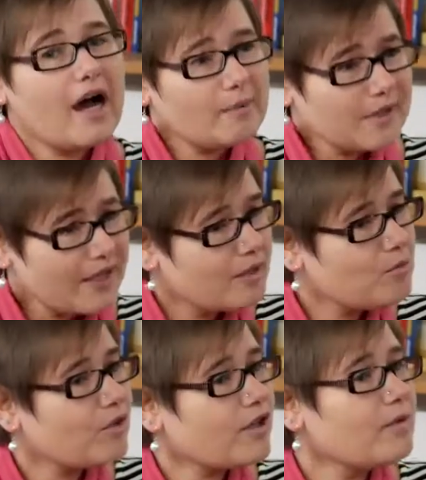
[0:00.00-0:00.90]
I'm getting
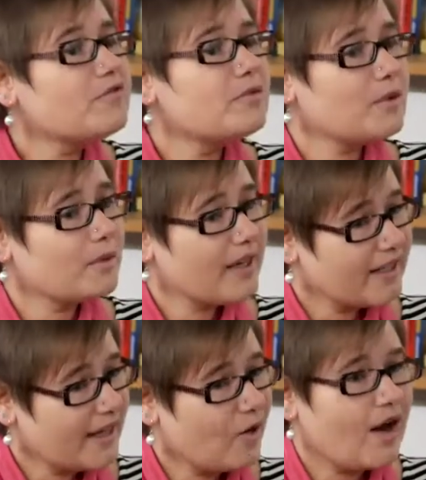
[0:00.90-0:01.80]
more comfortable right now.